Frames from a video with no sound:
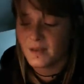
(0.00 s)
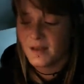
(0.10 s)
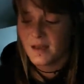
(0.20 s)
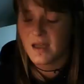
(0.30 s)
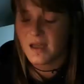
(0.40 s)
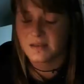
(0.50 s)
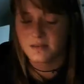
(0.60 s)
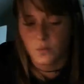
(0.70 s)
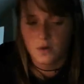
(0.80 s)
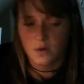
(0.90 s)
he has a
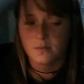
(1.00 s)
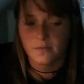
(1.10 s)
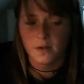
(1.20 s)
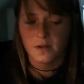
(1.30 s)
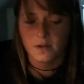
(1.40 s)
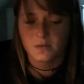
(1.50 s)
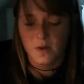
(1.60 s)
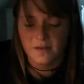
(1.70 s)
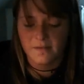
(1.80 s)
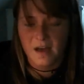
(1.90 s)
room full of
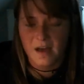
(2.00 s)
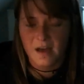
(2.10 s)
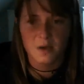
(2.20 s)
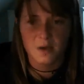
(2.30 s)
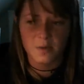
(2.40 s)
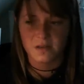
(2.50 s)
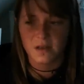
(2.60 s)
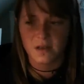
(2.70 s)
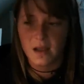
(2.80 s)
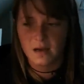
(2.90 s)
25 pupils. He
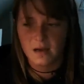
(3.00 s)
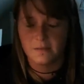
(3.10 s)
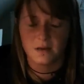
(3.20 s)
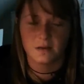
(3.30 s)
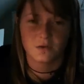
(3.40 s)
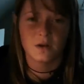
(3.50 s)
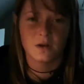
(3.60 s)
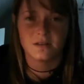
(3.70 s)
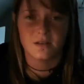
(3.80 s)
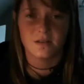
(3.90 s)
can't even control
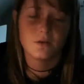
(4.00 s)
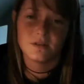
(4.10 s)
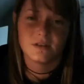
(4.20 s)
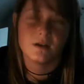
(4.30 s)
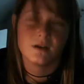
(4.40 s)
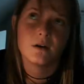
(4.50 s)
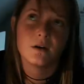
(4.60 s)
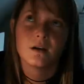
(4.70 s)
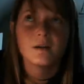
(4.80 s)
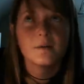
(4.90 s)
his own two.
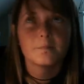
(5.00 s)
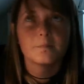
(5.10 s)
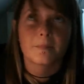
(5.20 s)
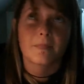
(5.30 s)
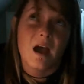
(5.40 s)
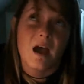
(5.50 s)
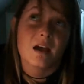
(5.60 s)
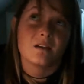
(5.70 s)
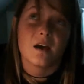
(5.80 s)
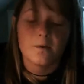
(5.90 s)
I don't
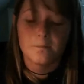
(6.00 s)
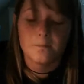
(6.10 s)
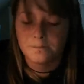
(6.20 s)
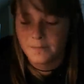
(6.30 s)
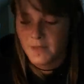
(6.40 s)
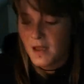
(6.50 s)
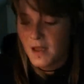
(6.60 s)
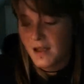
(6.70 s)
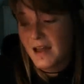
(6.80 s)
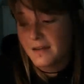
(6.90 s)
know.
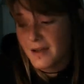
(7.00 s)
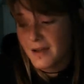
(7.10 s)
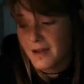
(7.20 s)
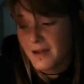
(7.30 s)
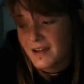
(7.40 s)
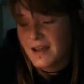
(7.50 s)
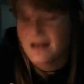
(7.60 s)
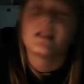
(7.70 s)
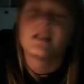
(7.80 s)
Kind of ironic. Kind of